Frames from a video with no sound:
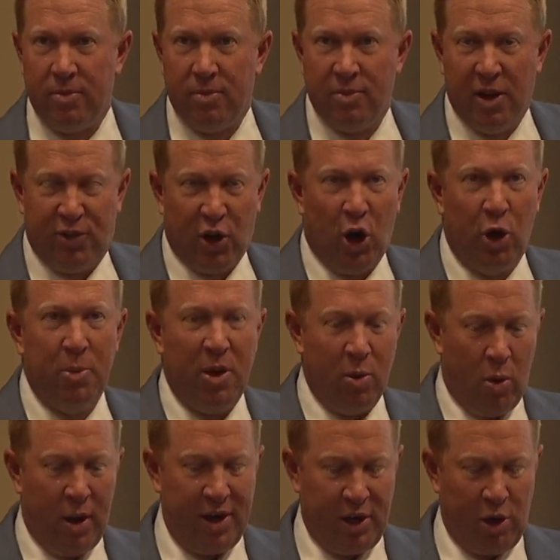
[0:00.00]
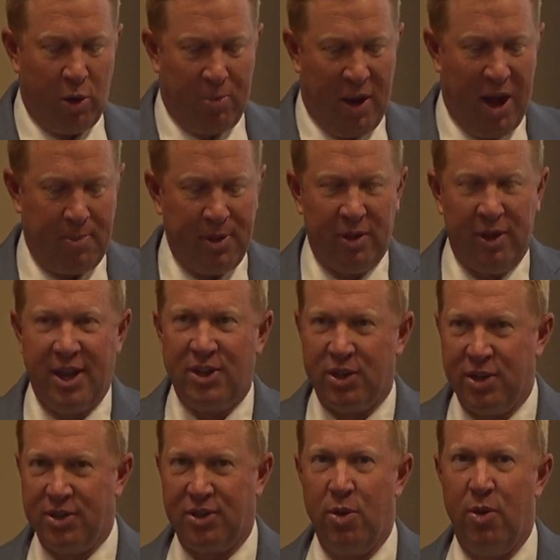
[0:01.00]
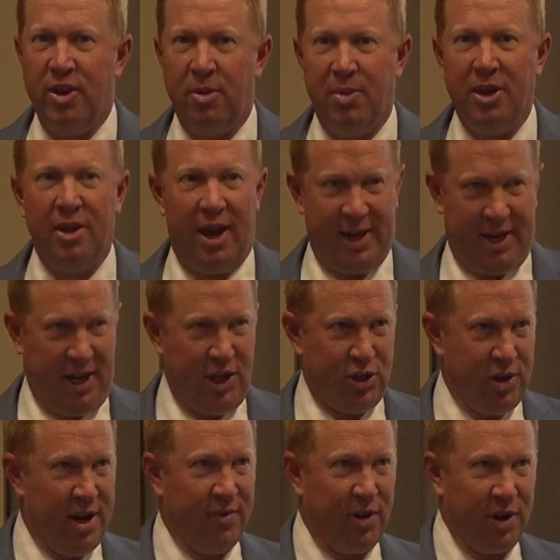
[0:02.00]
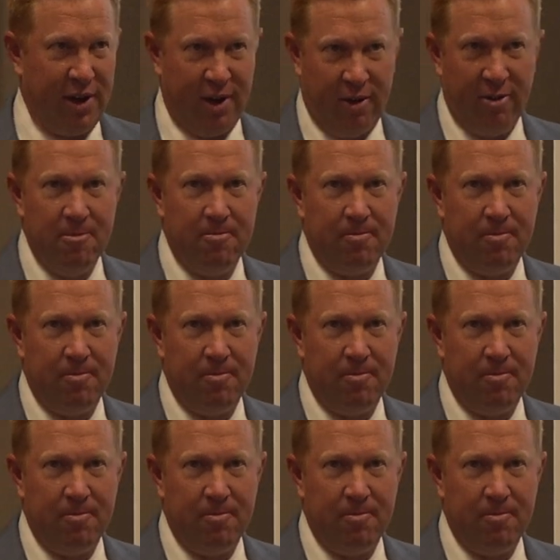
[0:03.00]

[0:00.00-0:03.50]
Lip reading: determine what your population is going to be like each and every year,